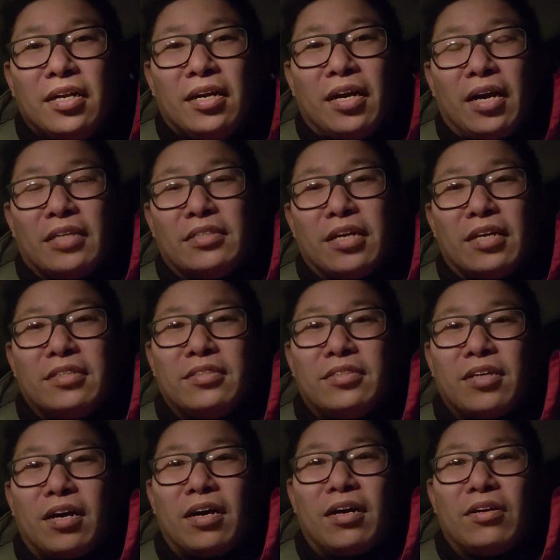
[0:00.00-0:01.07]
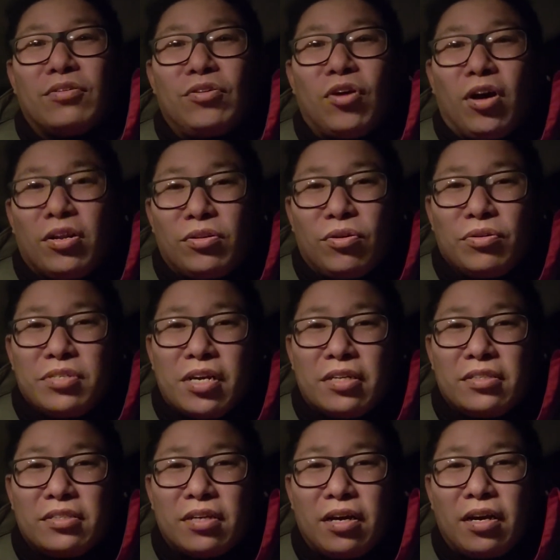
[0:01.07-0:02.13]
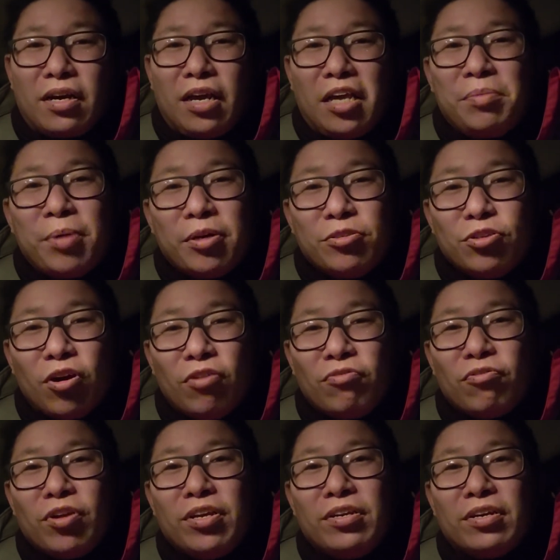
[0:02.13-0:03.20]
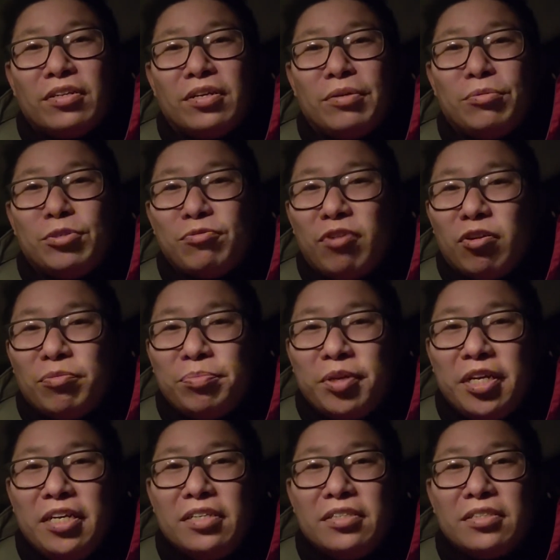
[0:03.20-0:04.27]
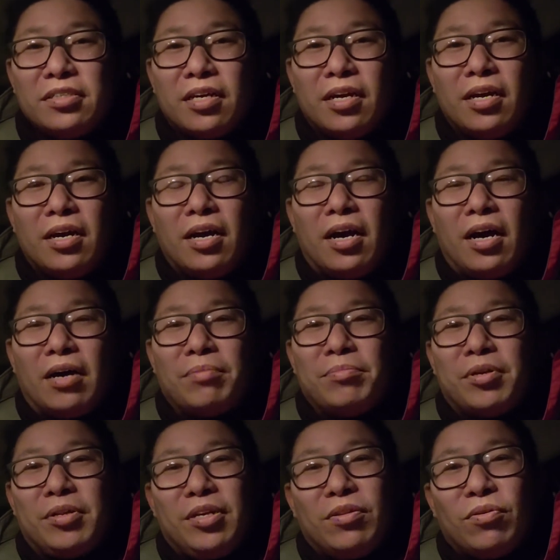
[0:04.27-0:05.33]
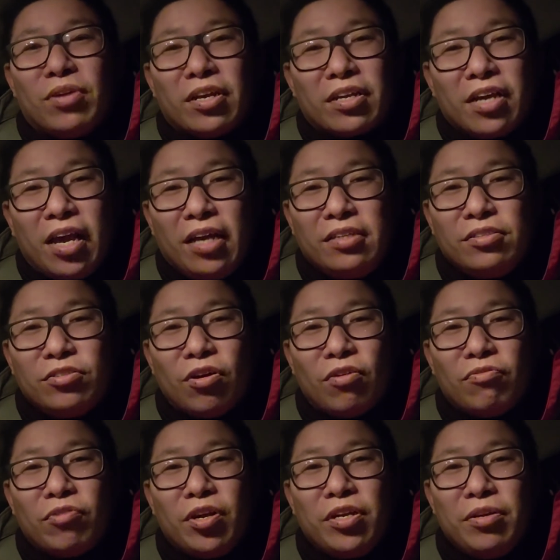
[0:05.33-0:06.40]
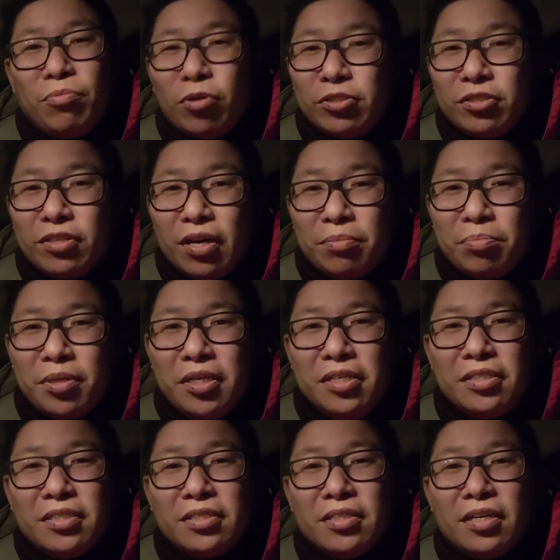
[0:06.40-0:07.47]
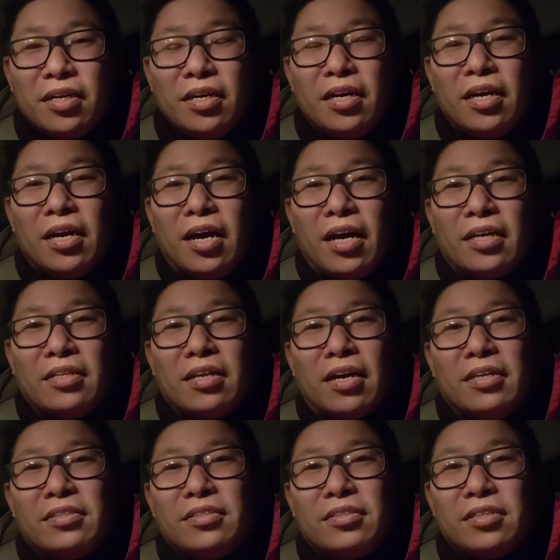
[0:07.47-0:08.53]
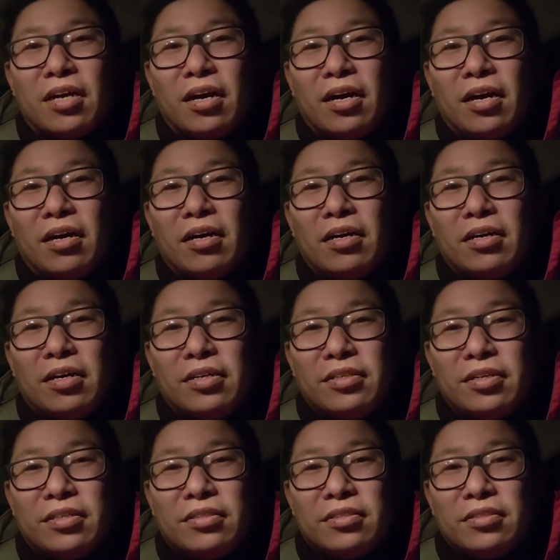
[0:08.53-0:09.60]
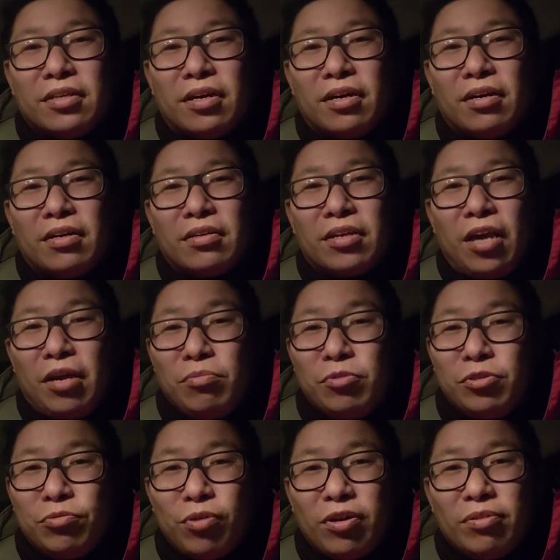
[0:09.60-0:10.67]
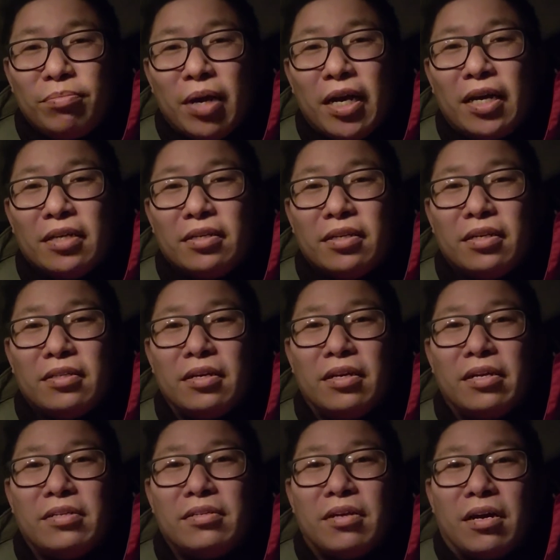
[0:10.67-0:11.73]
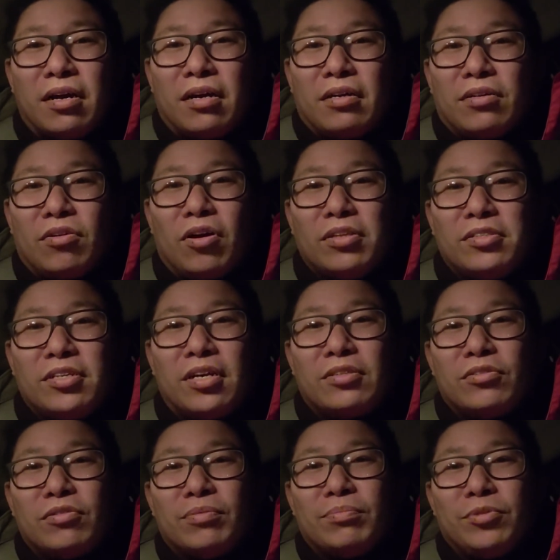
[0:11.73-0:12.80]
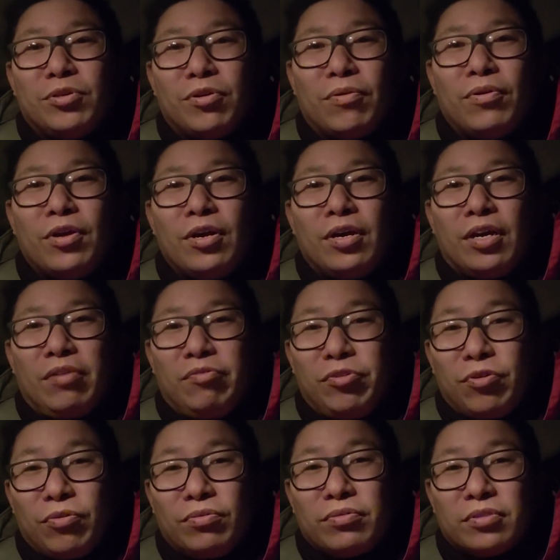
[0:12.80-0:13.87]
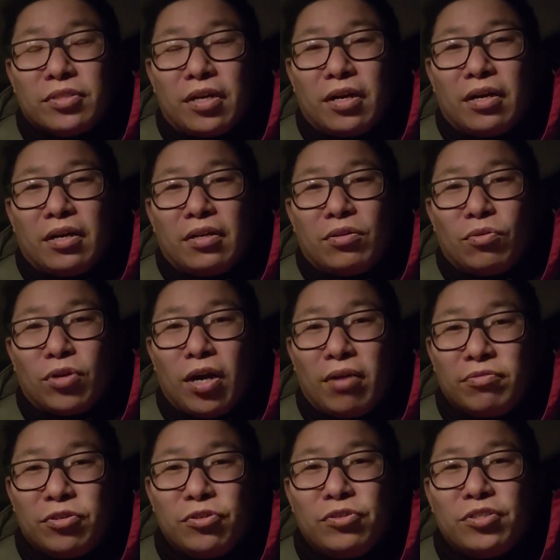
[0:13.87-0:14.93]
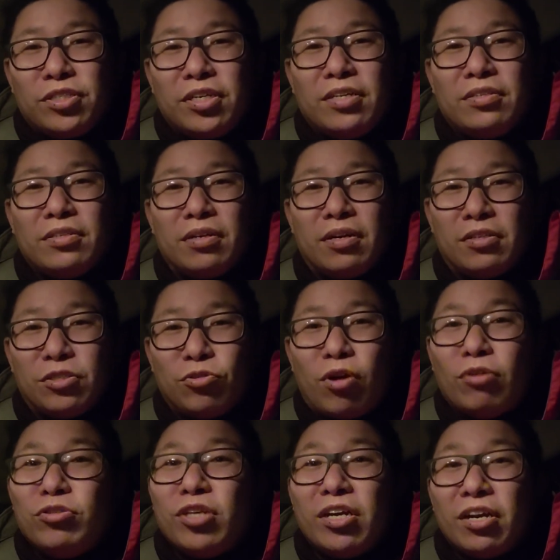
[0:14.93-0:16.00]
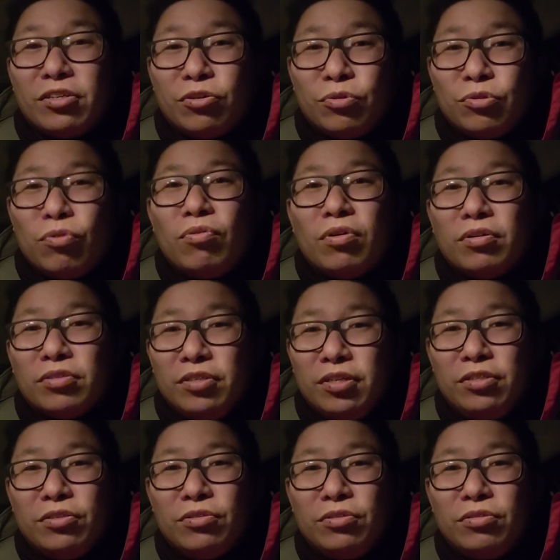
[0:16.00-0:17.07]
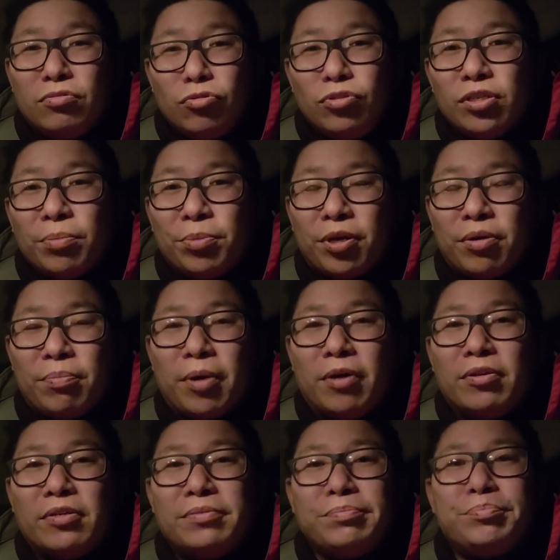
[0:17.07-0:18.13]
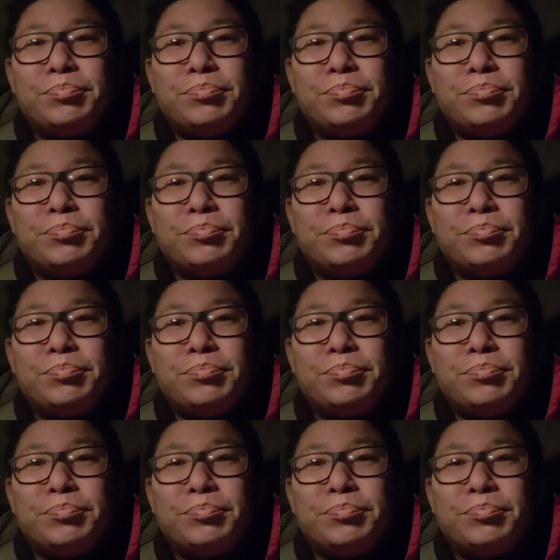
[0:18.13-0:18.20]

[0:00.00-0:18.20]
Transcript: and then uh, God looked at uh, Abel's offering and he was very pleased. Um, and he looked at Cain's offering, he wasn't that pleased. And then uh, and then uh, Cain was very mad. And then uh, God said to him, you know, if you don't look after your sin, it's crouching at your door. You need to do something about it